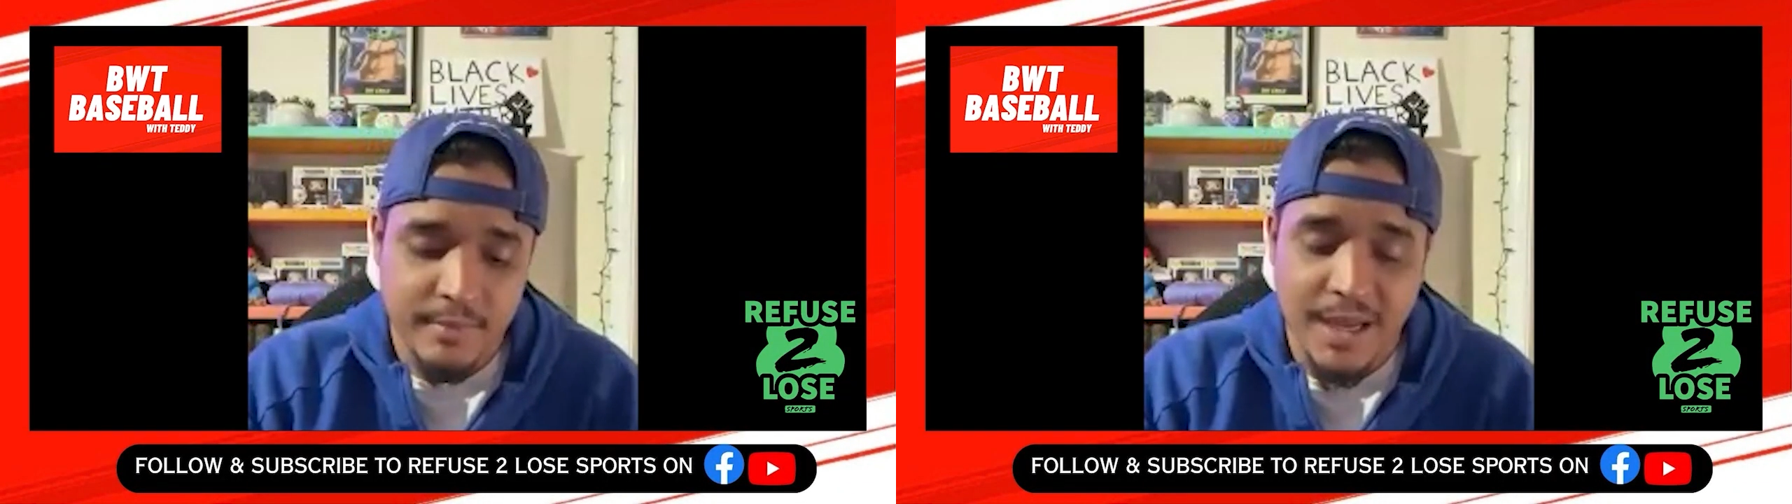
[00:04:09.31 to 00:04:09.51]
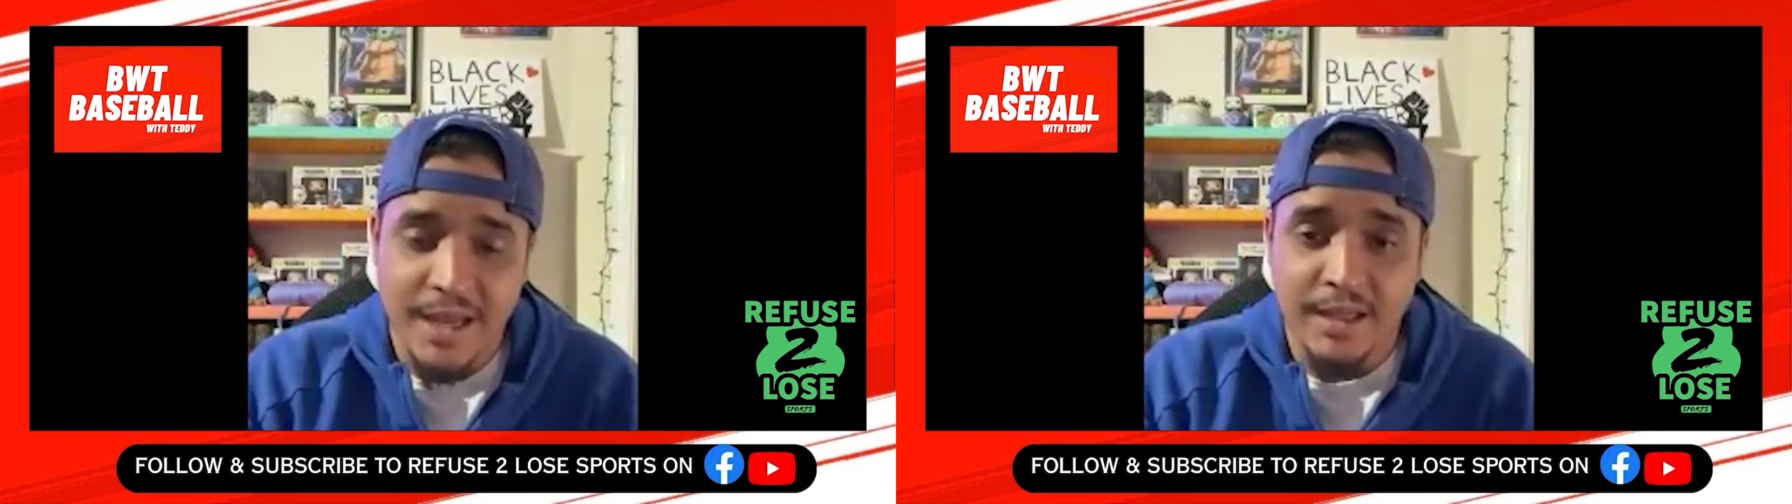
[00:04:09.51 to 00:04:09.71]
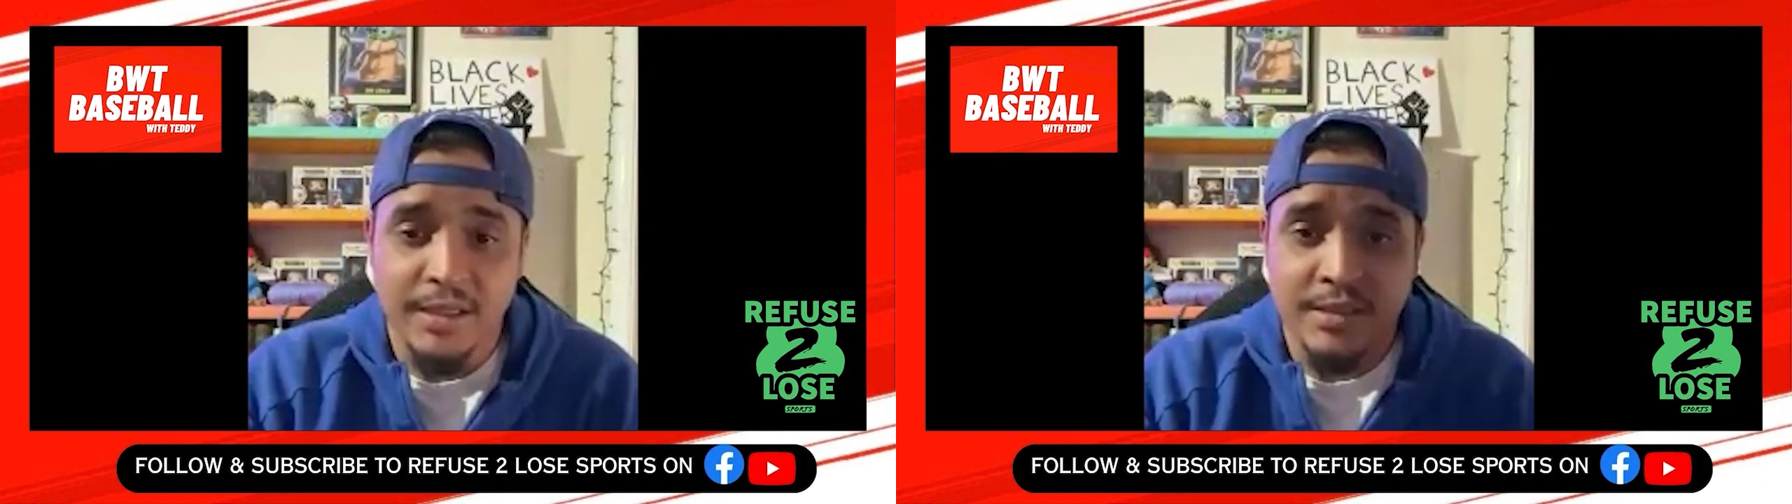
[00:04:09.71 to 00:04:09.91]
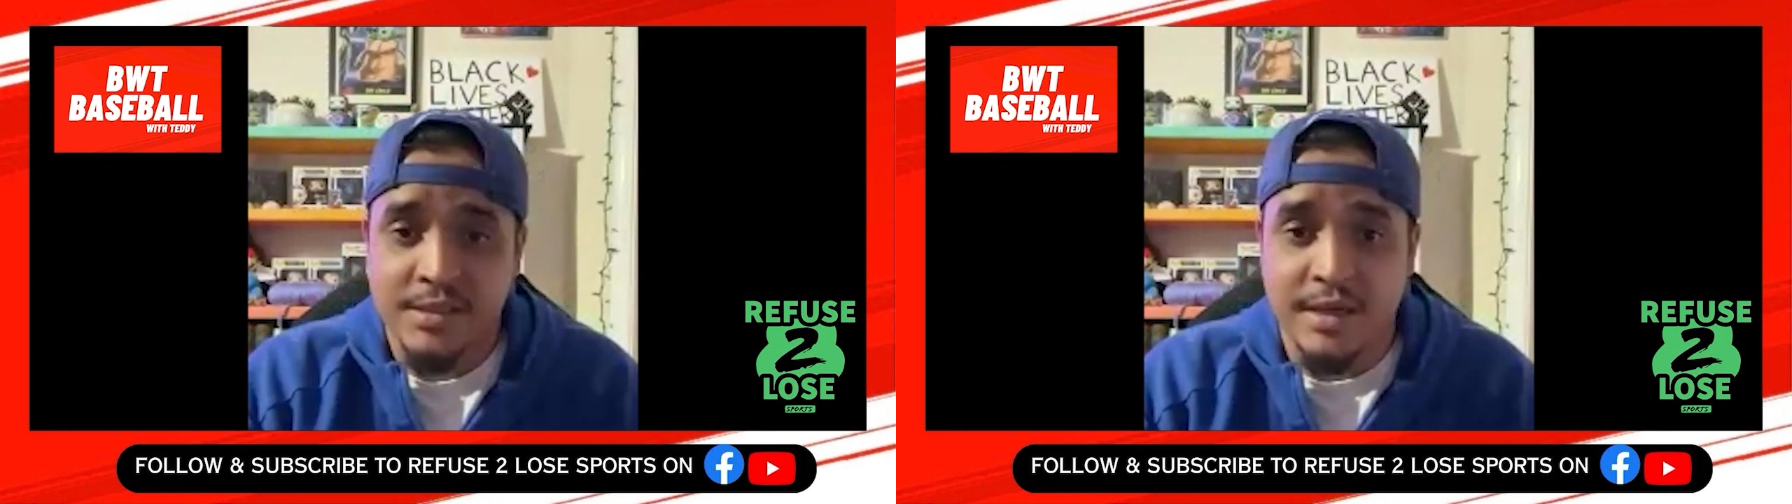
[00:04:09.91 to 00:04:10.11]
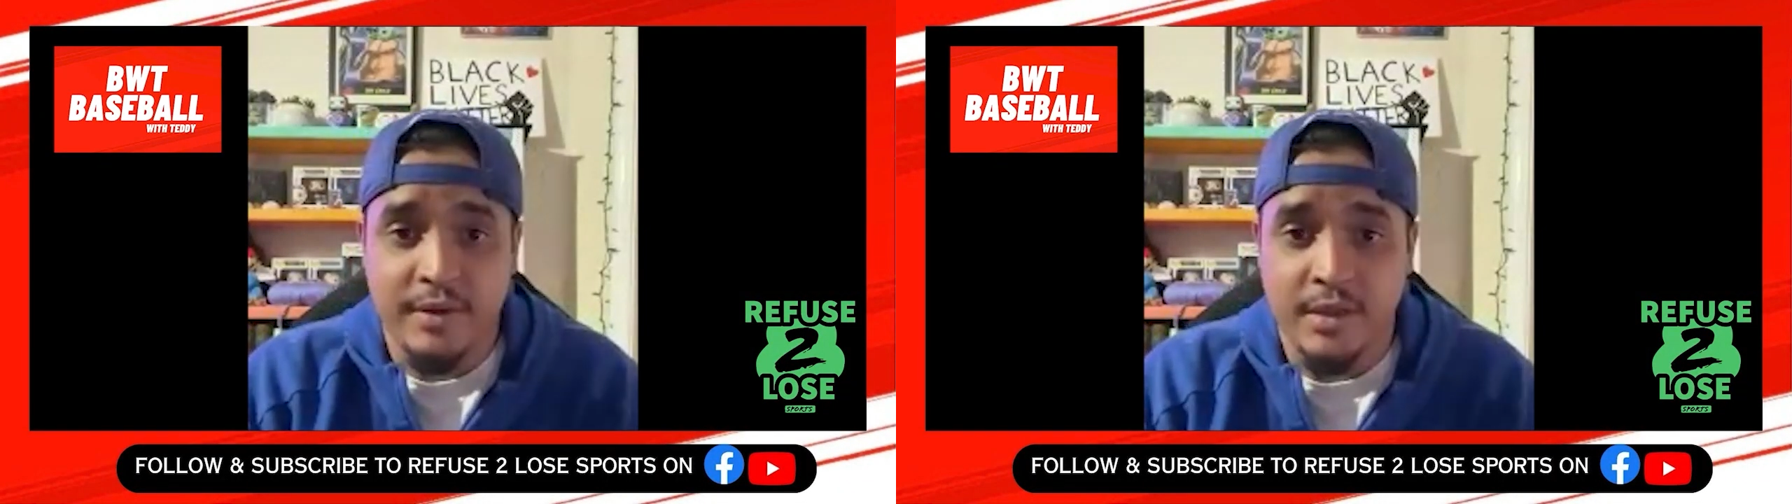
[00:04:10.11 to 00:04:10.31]
at least
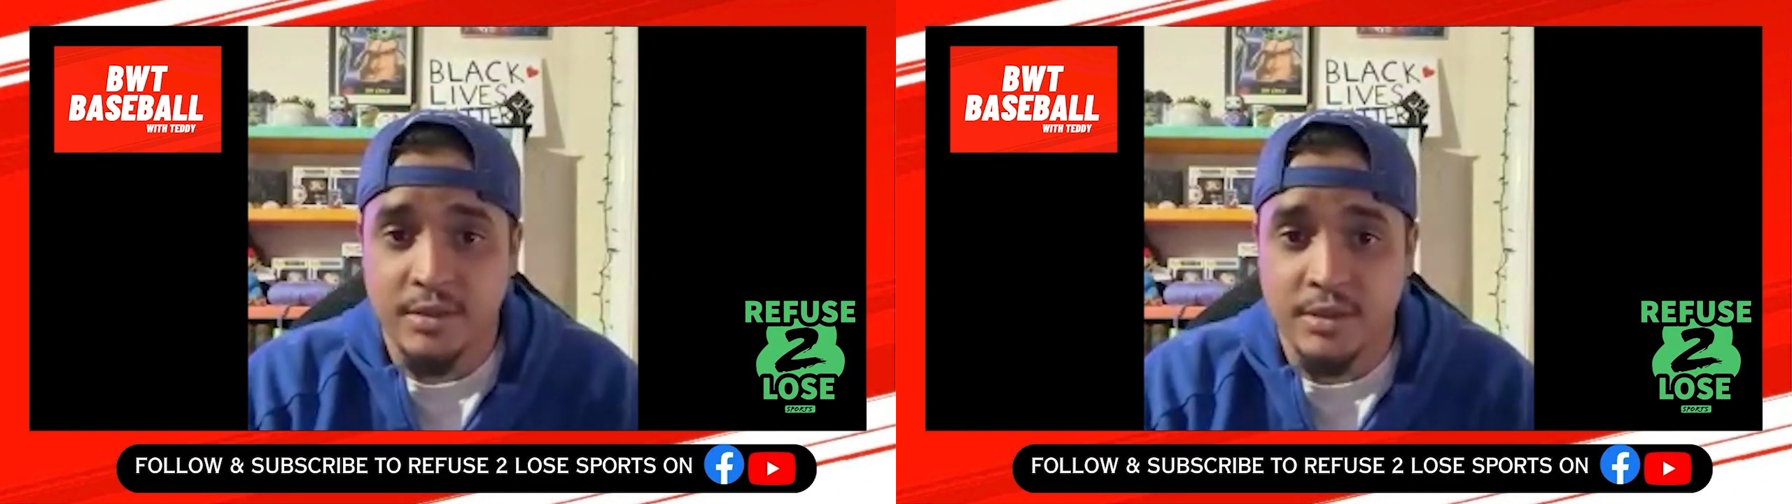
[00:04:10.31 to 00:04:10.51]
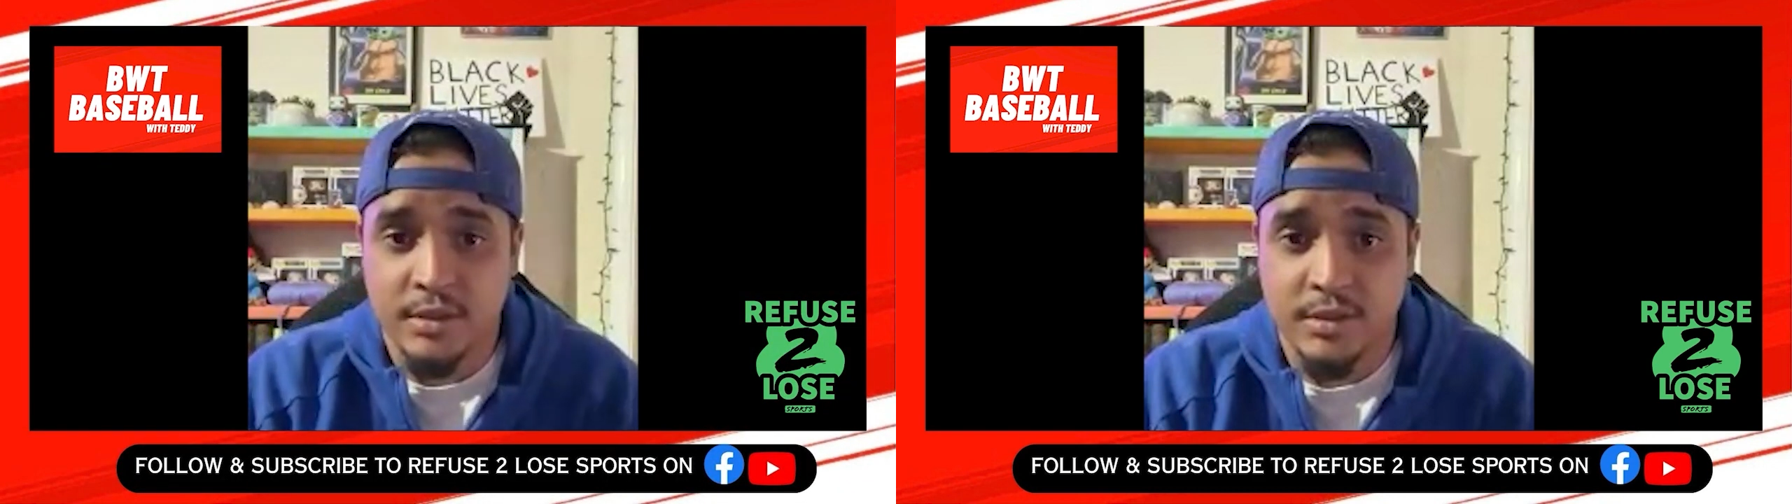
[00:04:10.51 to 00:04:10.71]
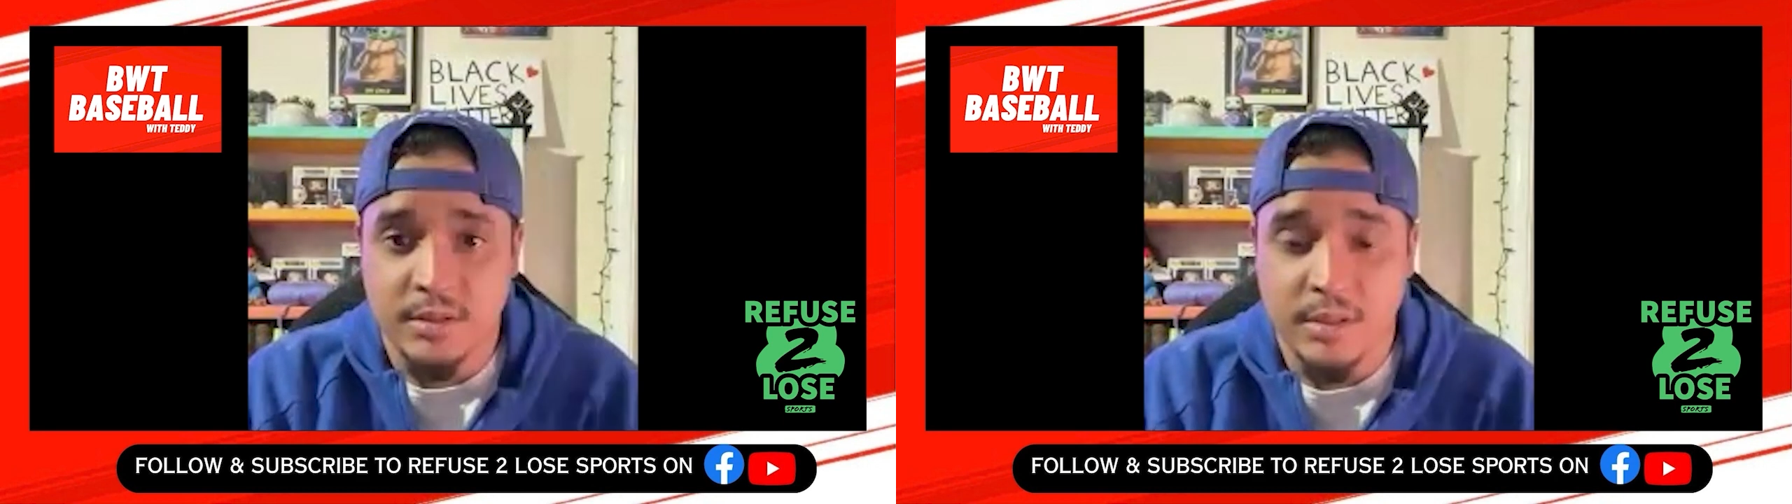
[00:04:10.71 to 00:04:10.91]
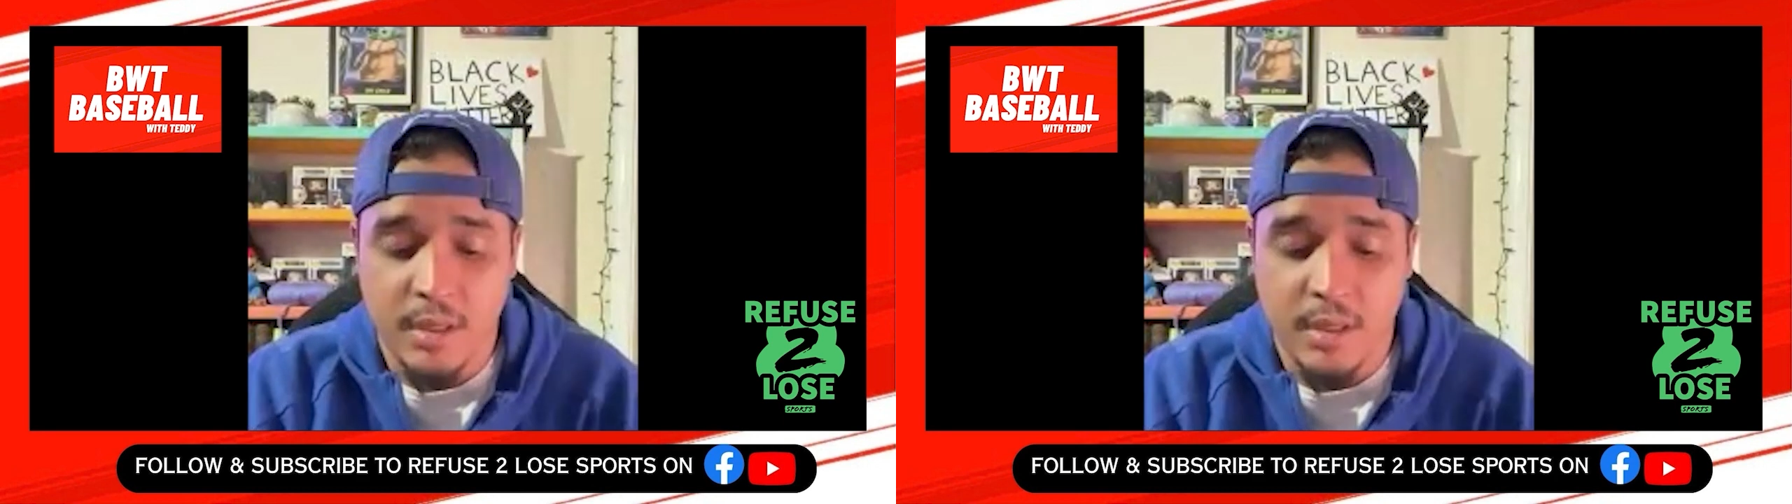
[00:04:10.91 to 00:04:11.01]
7 inches.